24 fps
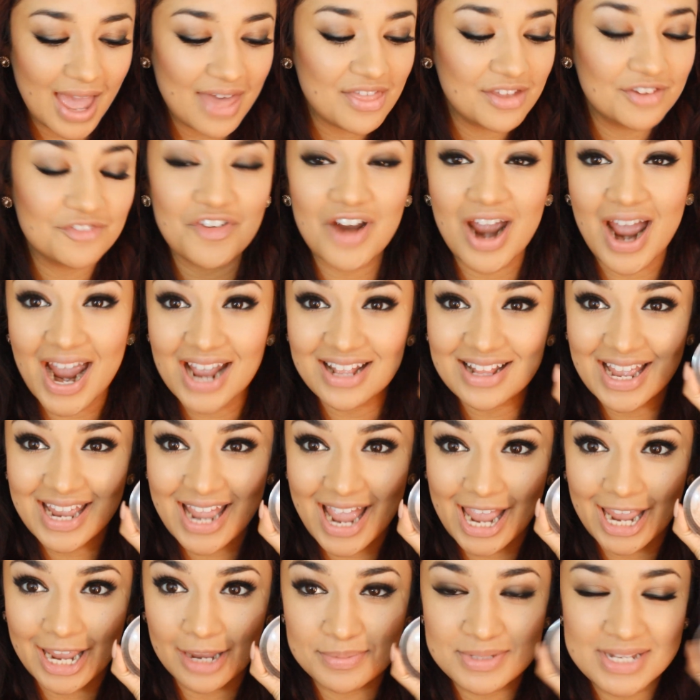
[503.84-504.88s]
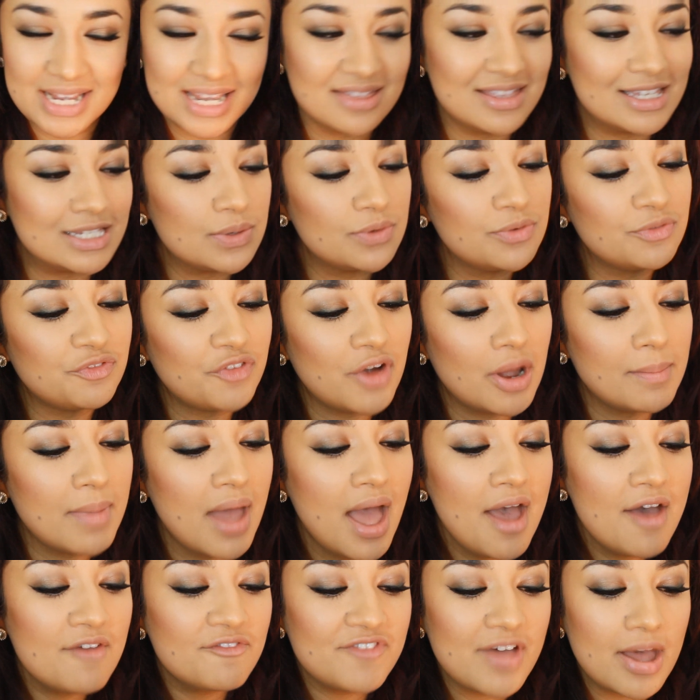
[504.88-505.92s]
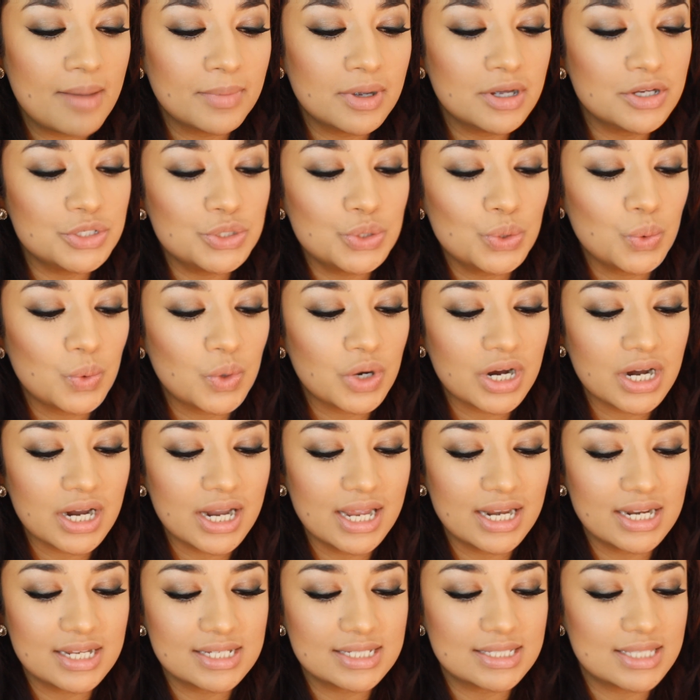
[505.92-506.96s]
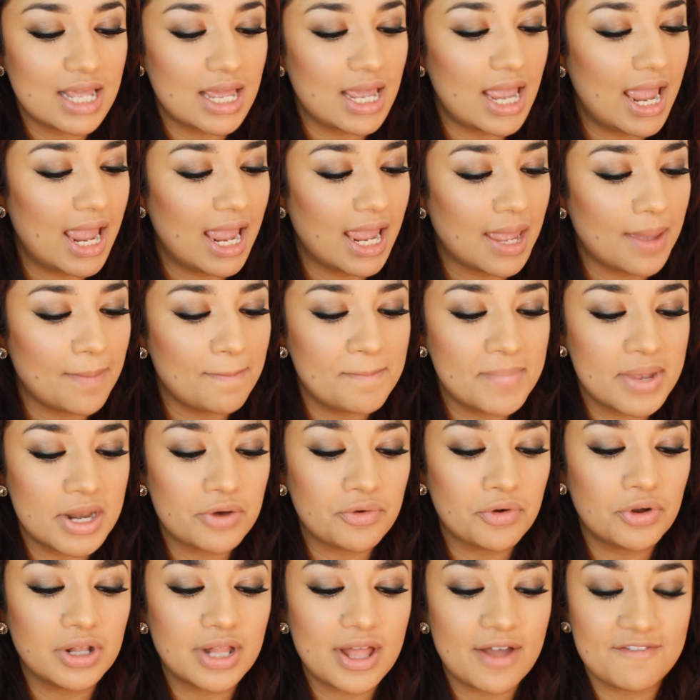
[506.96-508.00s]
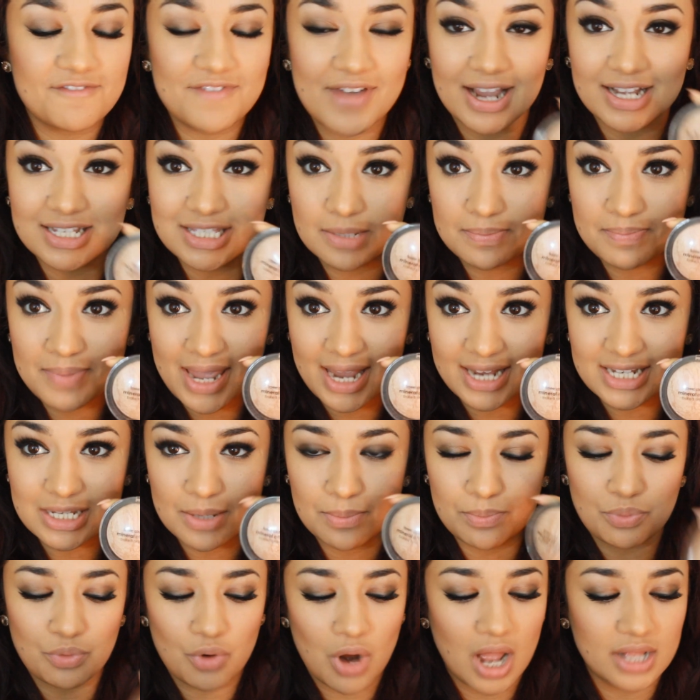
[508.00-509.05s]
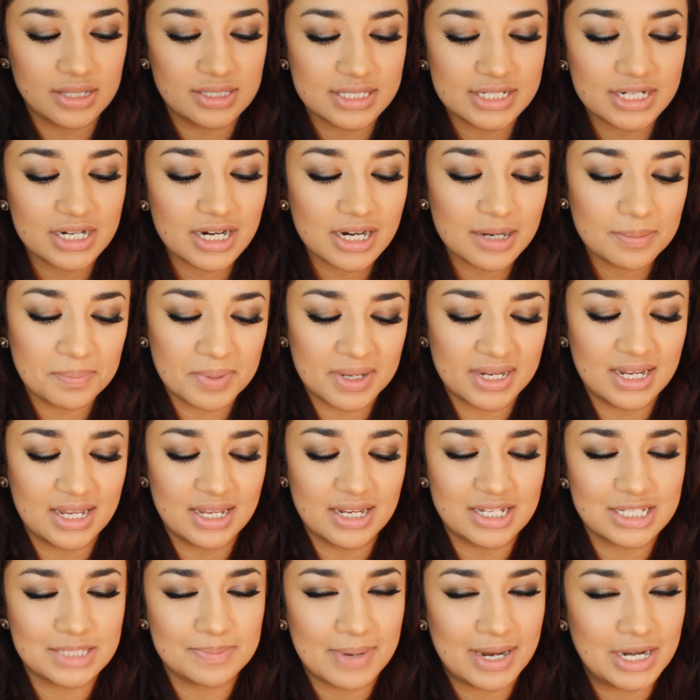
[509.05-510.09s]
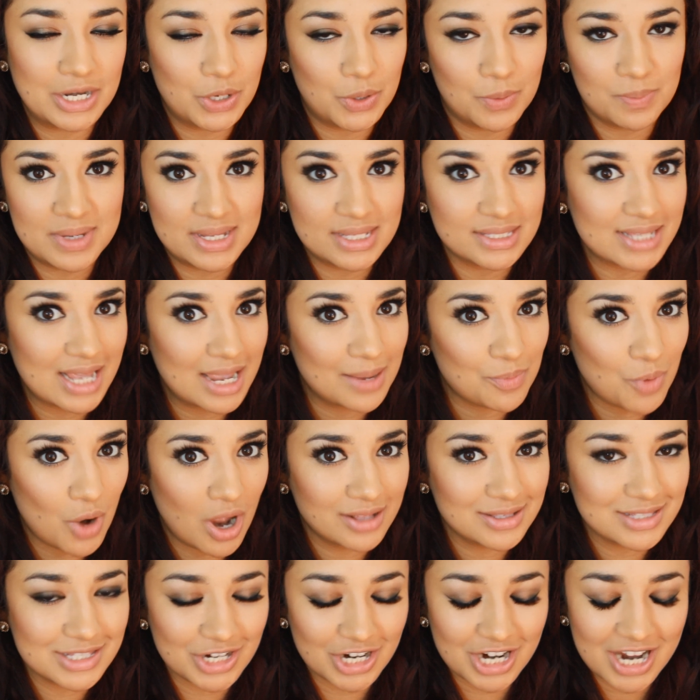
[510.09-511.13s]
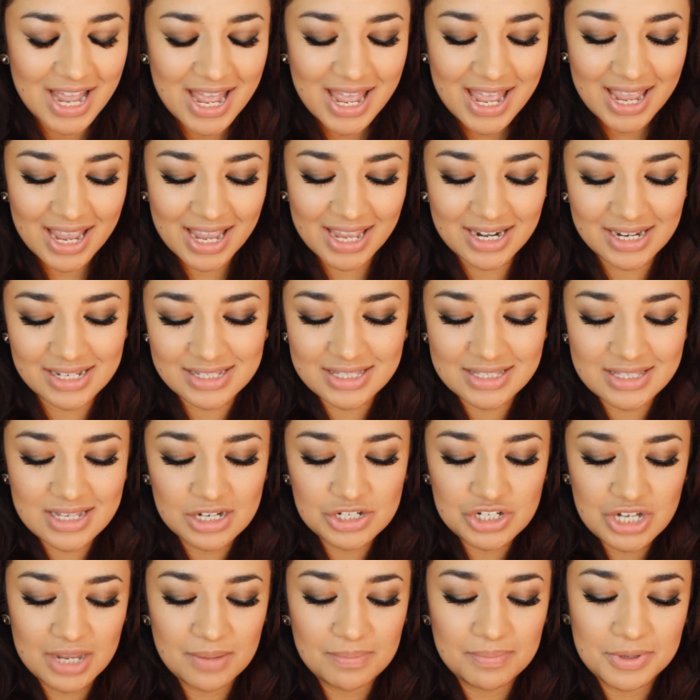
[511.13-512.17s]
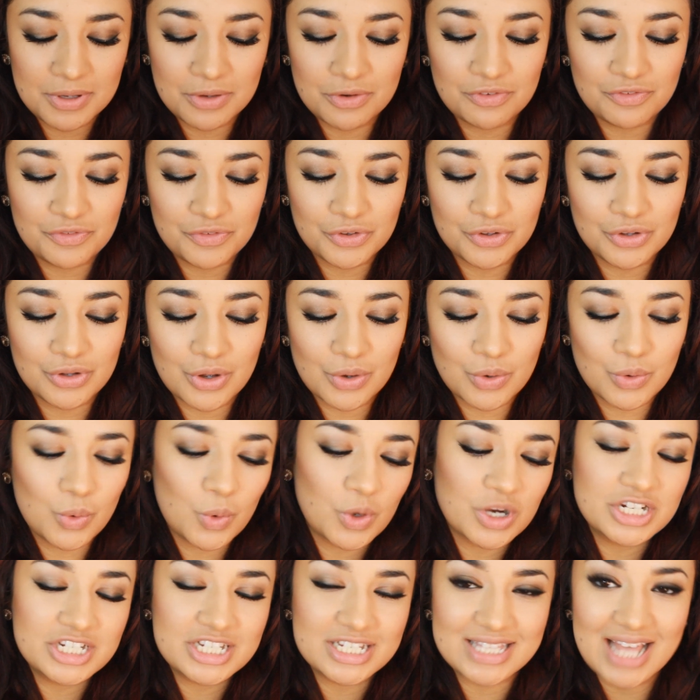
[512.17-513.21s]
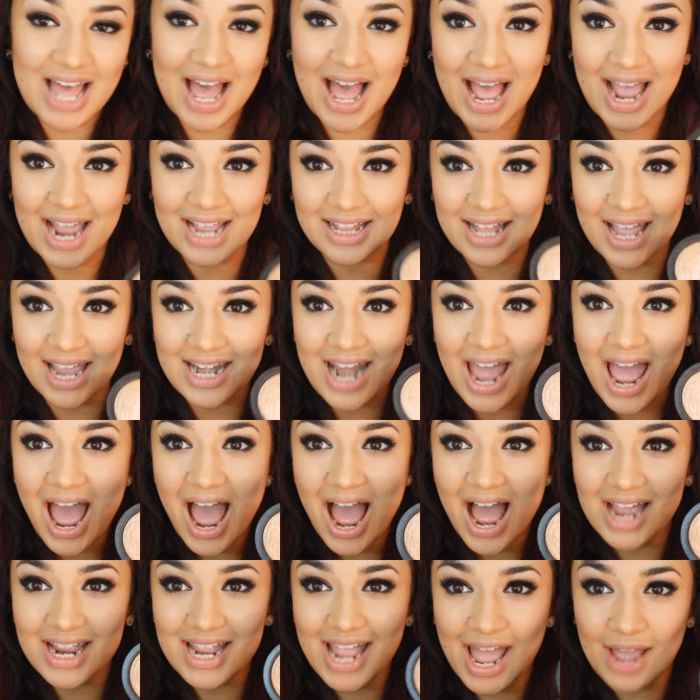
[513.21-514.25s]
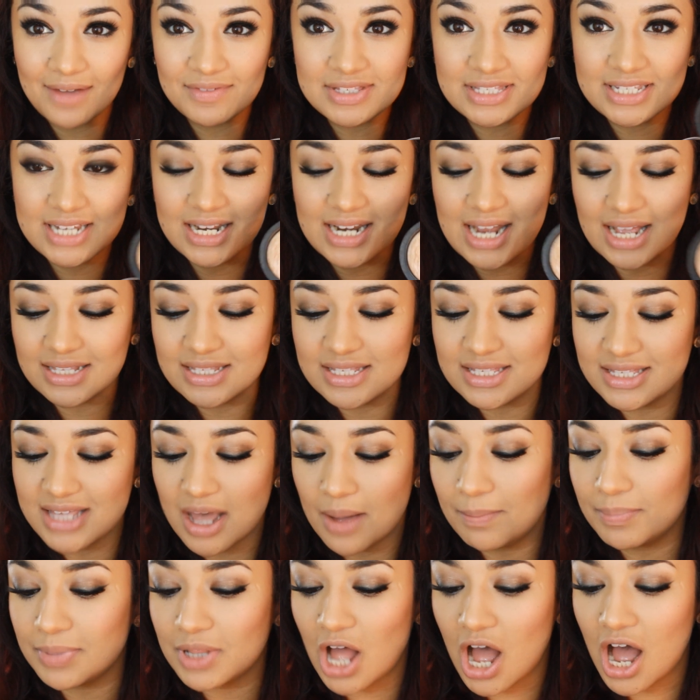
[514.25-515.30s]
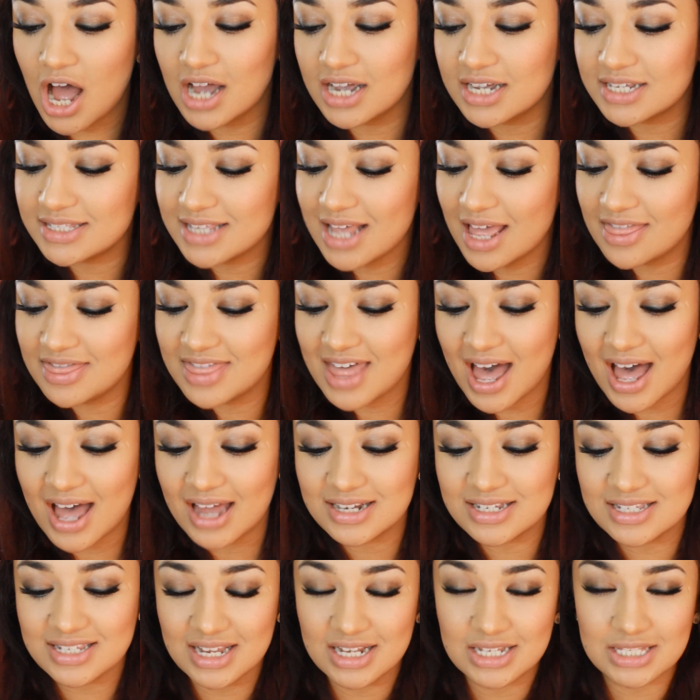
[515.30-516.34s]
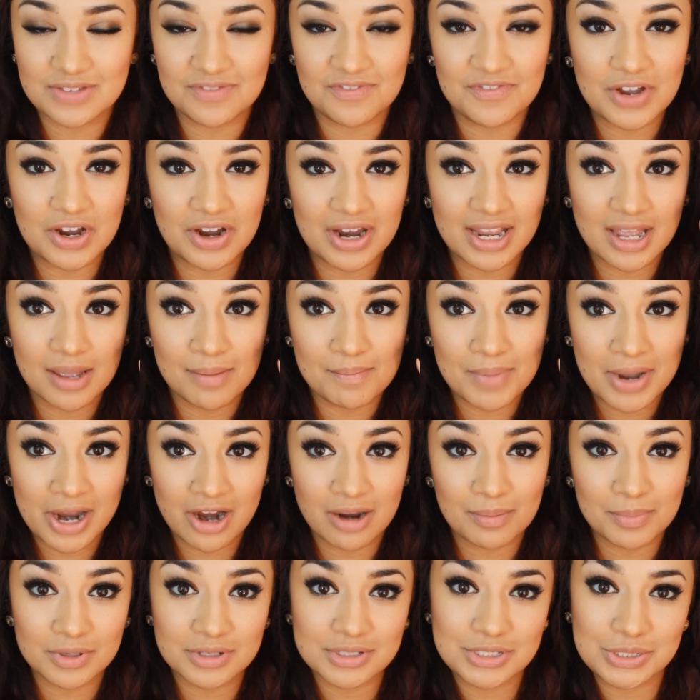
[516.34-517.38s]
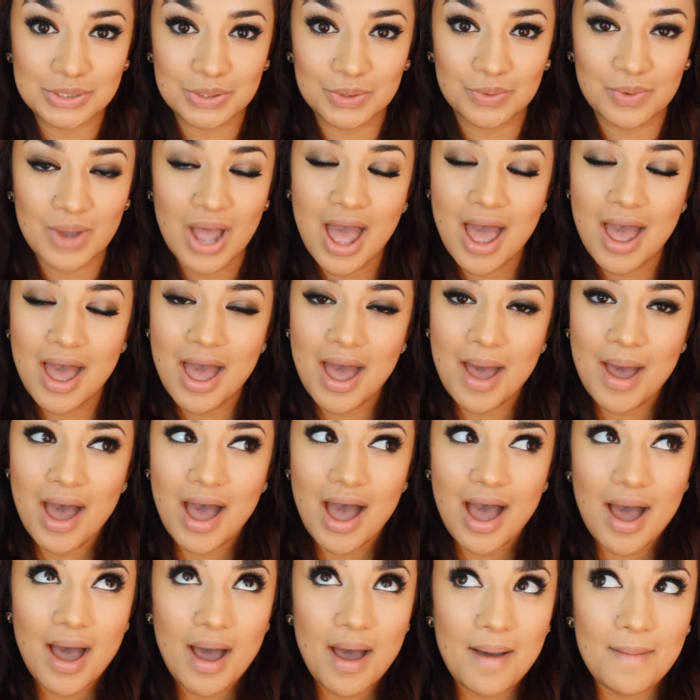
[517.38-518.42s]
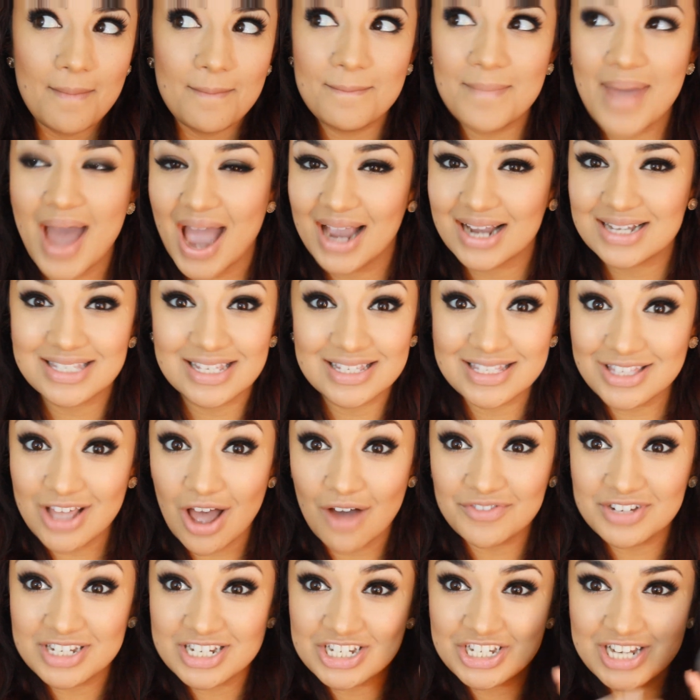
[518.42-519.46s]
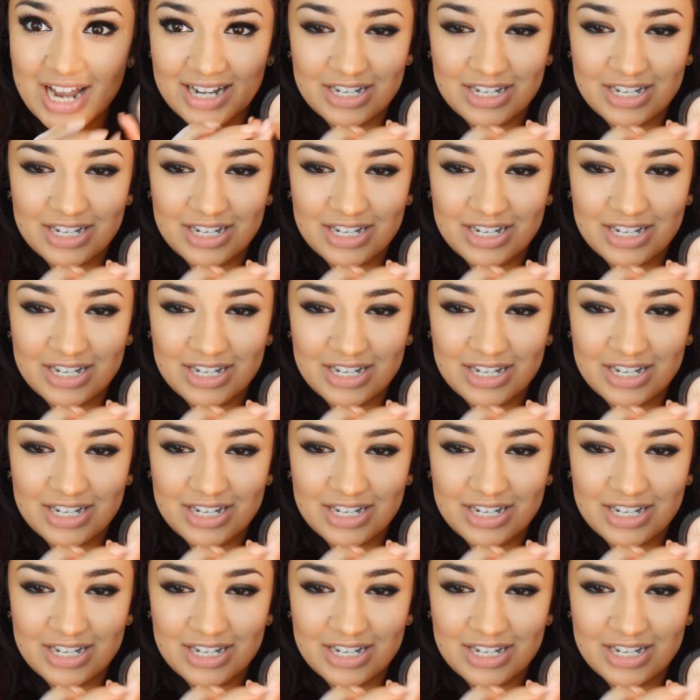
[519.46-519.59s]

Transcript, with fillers: And then for highlight, I am taking this one from Femme Couture. It is a Mineral Effects Baked Bronzer, but it is by no means a bronzer. It is such a beautiful, gorgeous highlight. I have seen in some blogs that it's very comparable to MAC Soft and